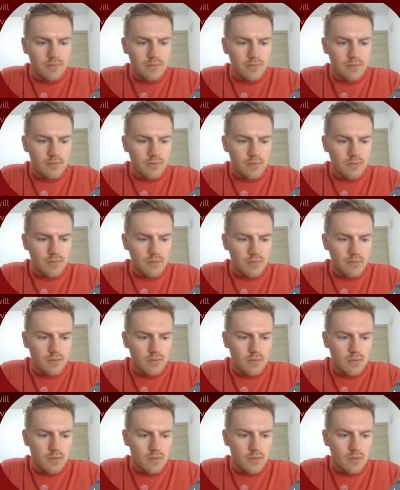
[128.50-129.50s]

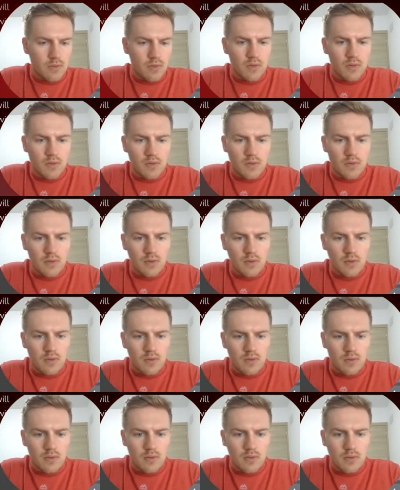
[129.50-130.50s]

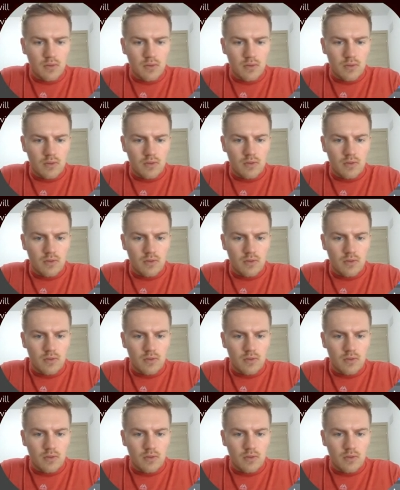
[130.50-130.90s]
[no speech]